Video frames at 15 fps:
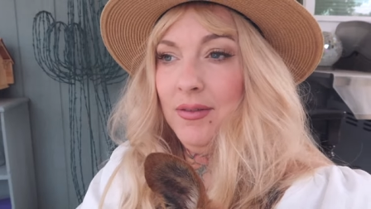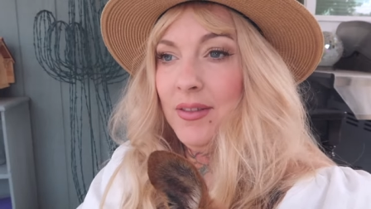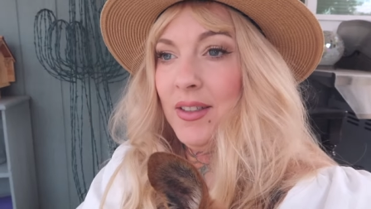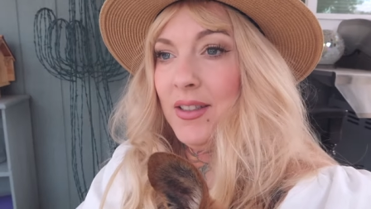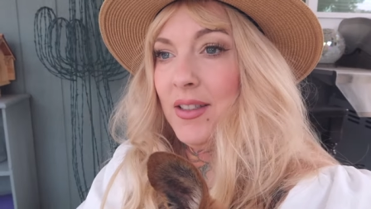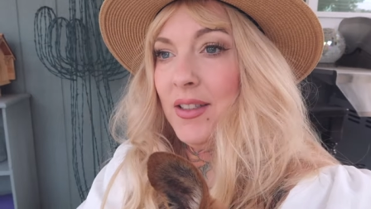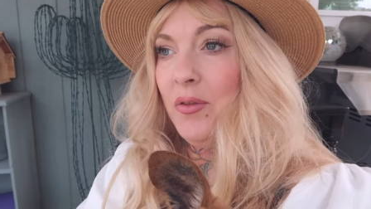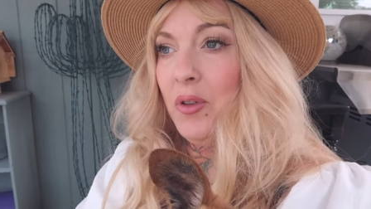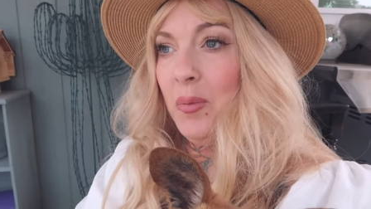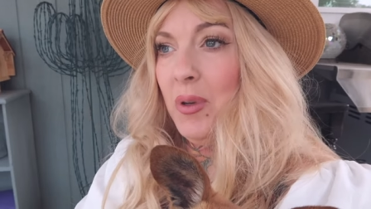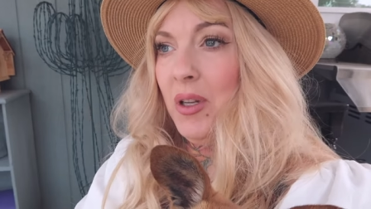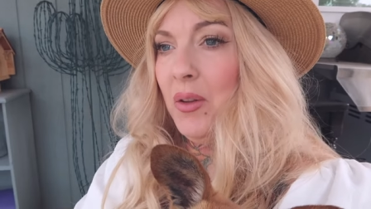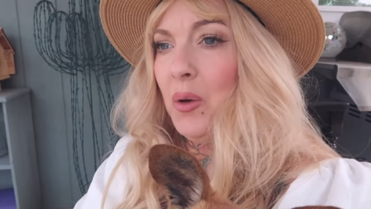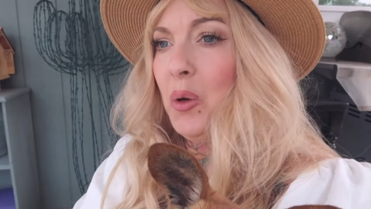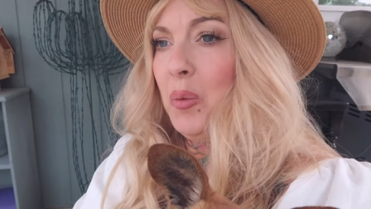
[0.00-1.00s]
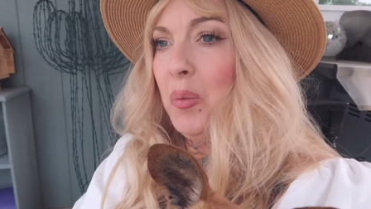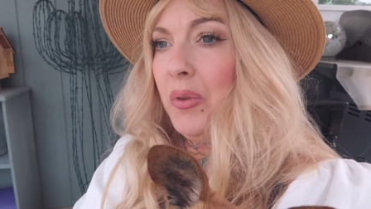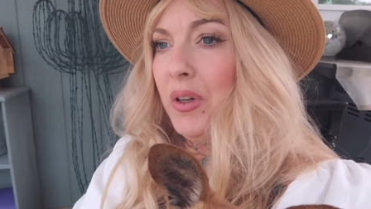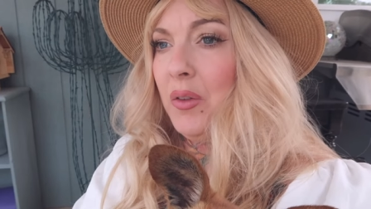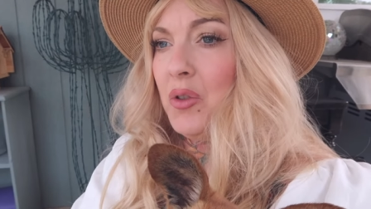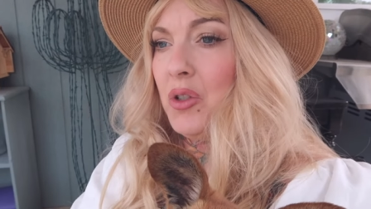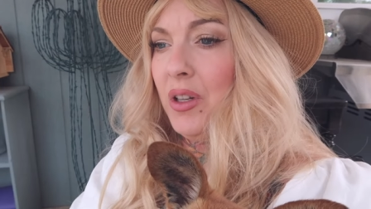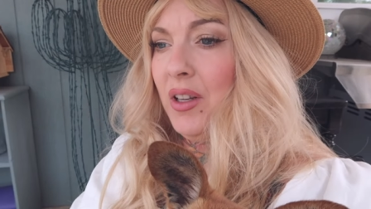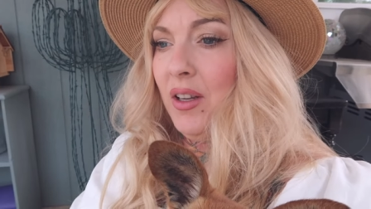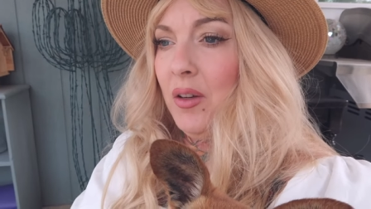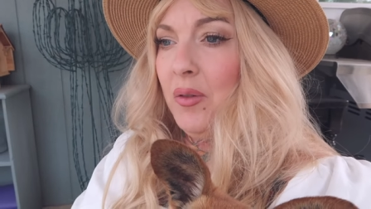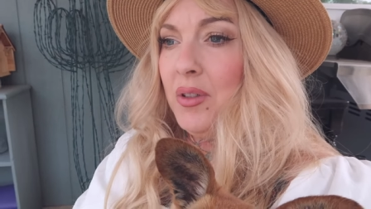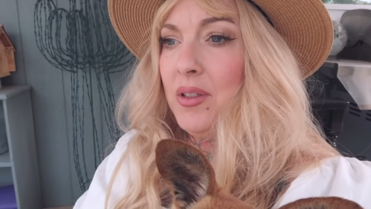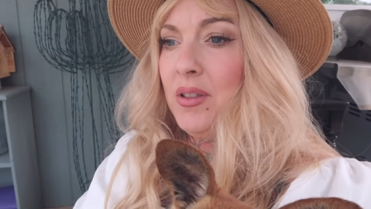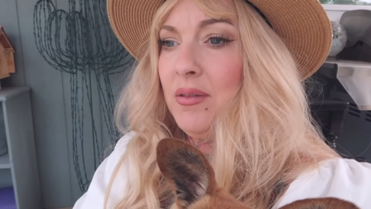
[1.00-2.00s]
Because see, for me, the whole point of drinking
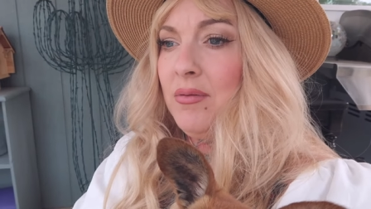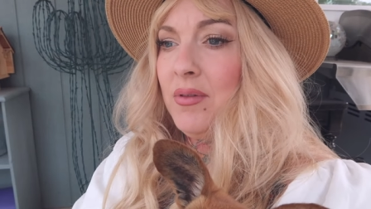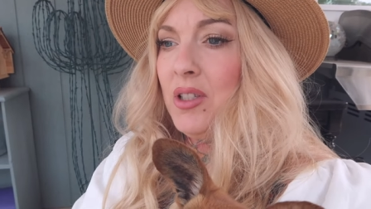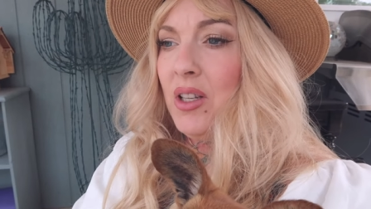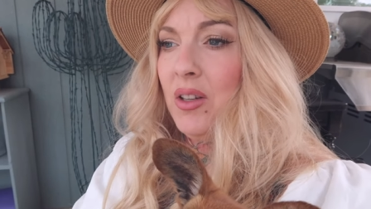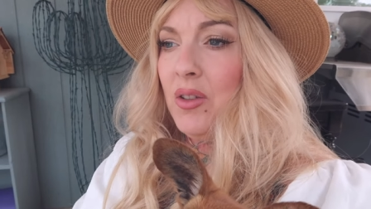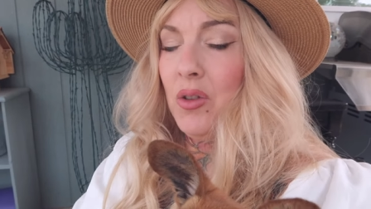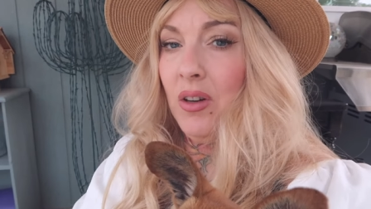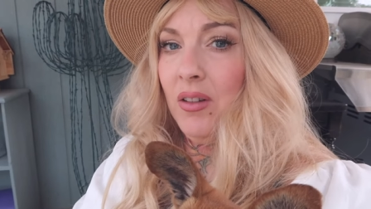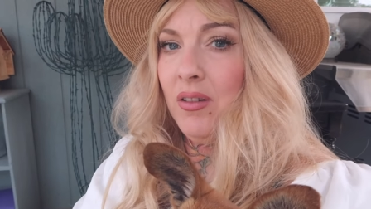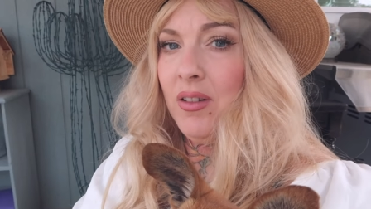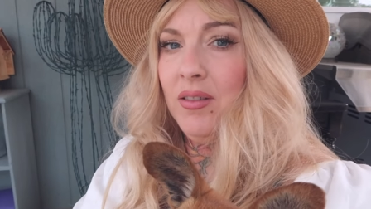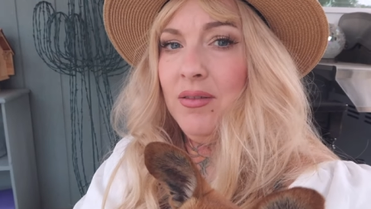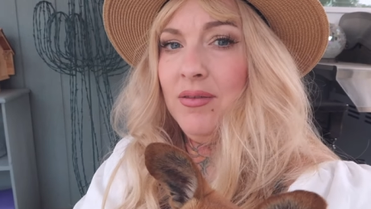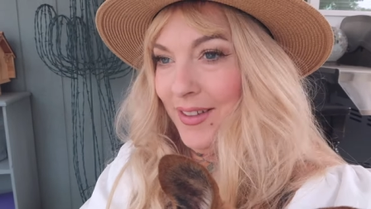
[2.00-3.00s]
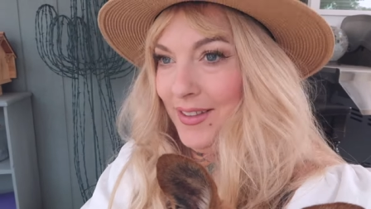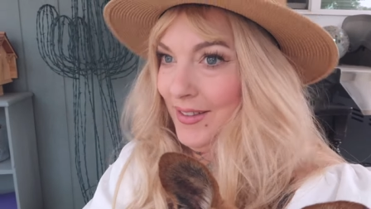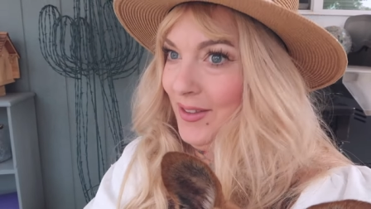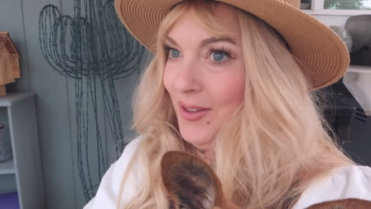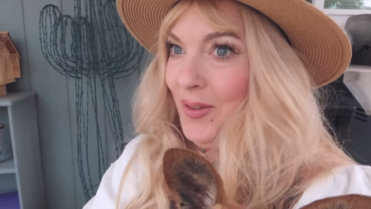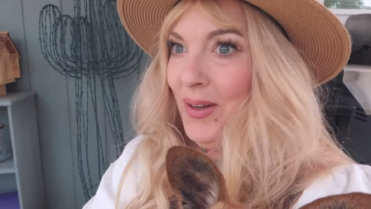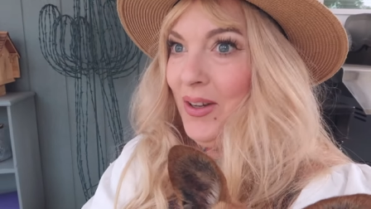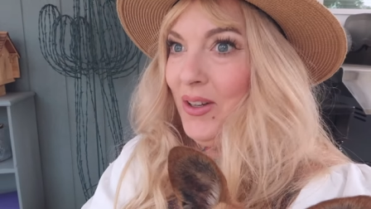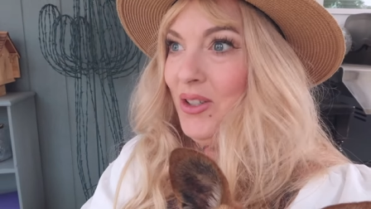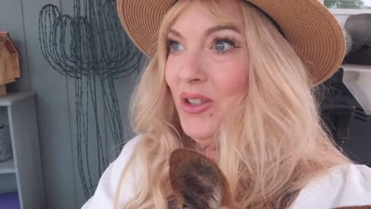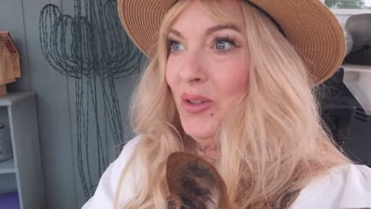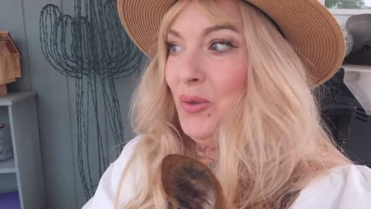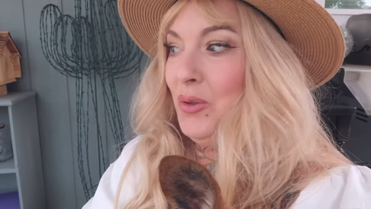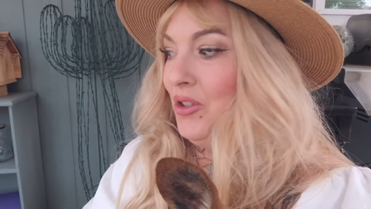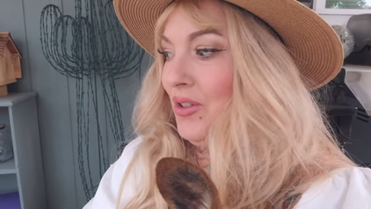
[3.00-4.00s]
was to get drunk. Didn't know how to
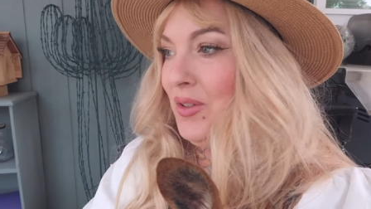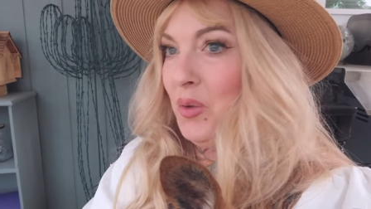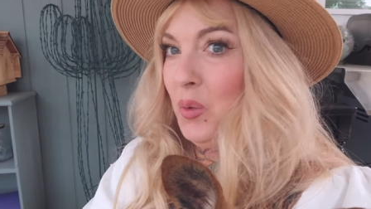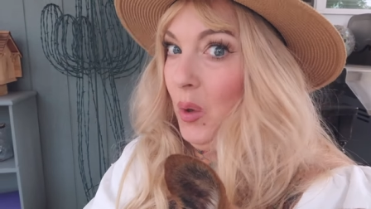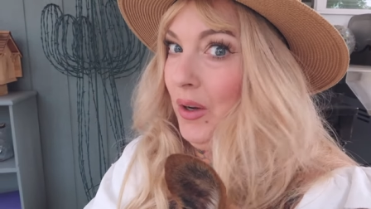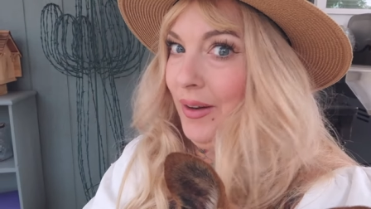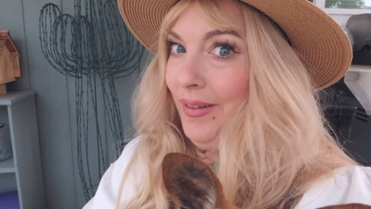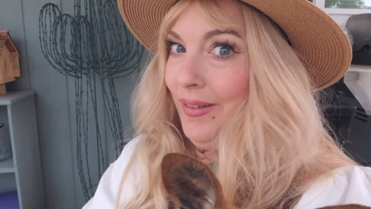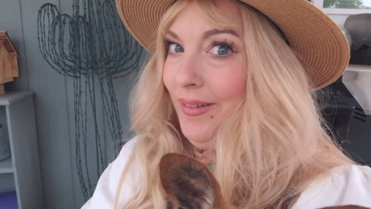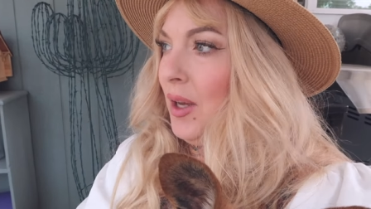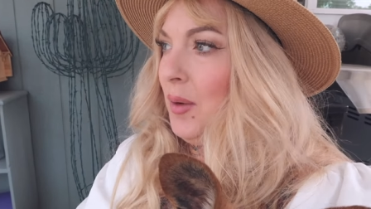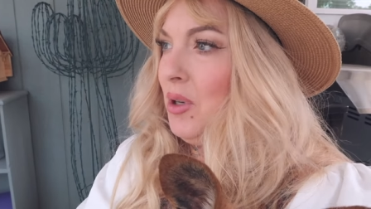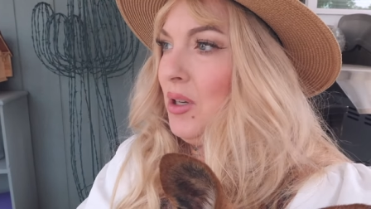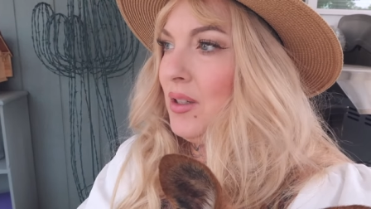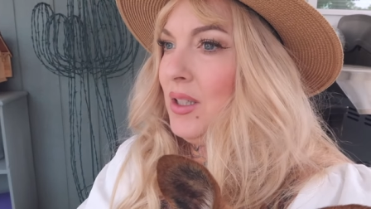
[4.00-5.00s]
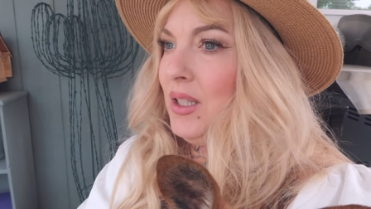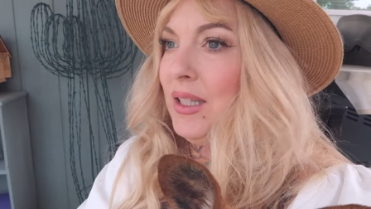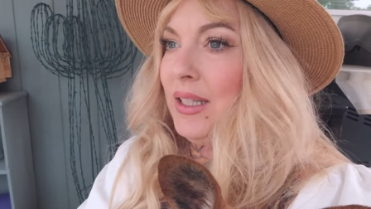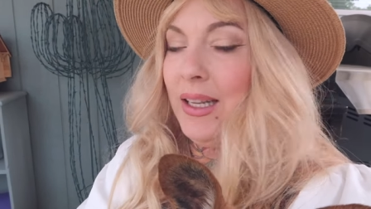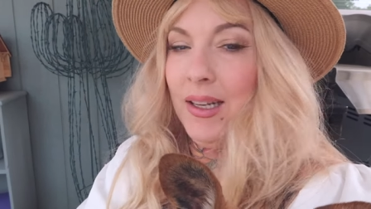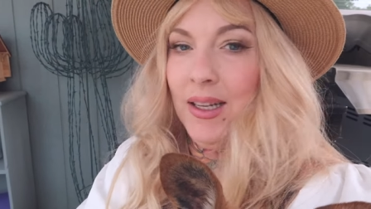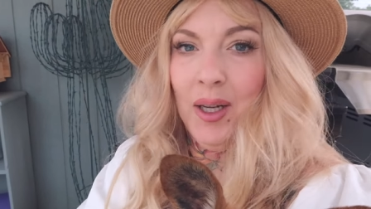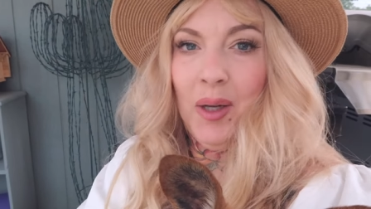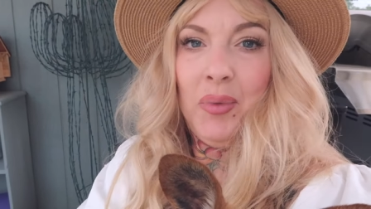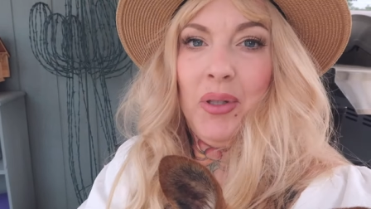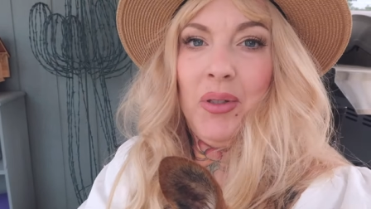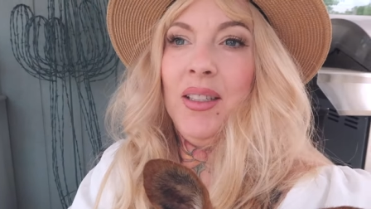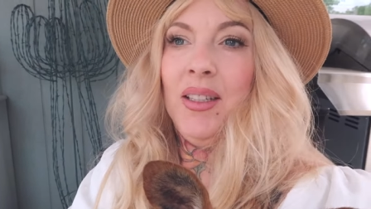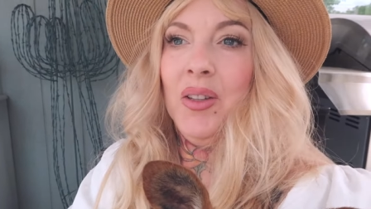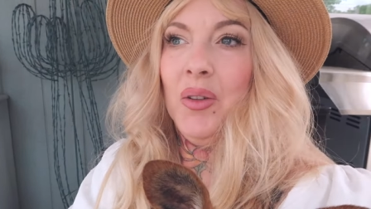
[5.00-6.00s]
do just one. I'm gonna clean up
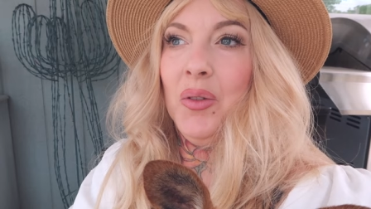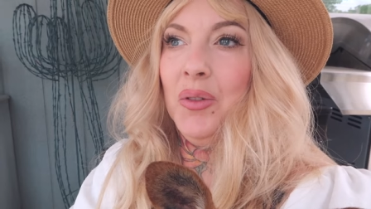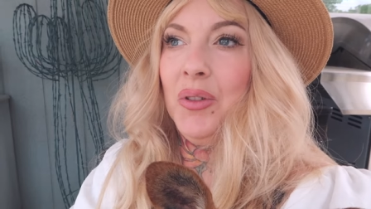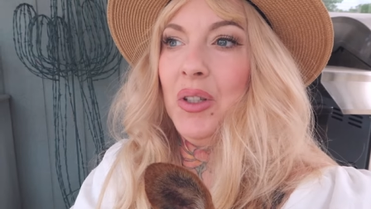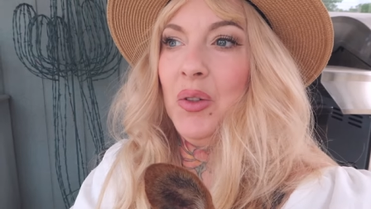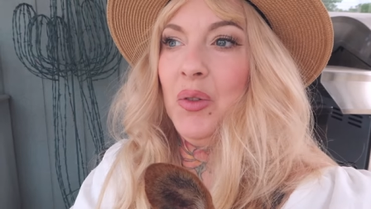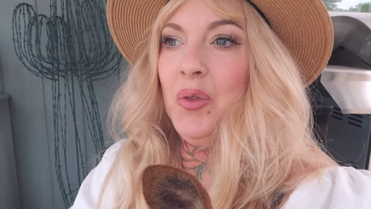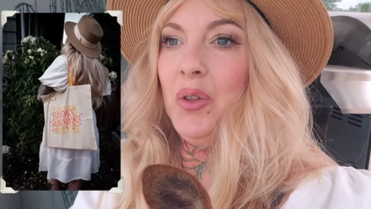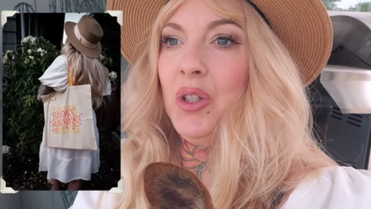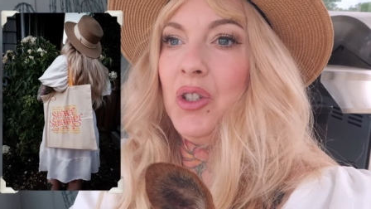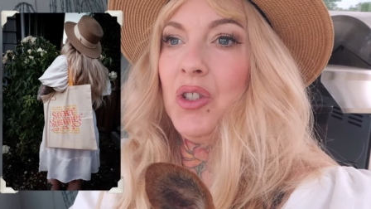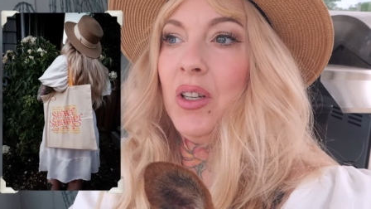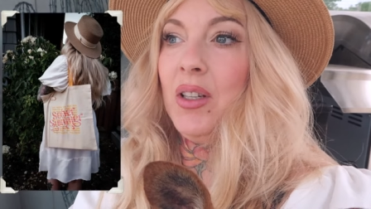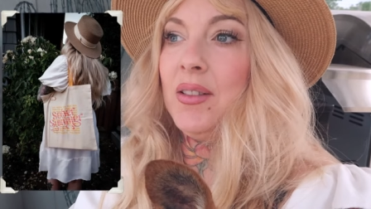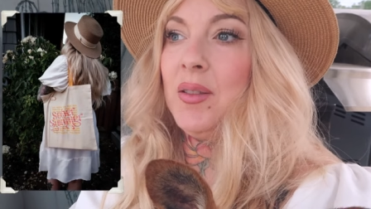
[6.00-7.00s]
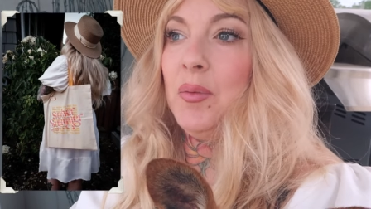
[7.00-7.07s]
and go look at the footage. I got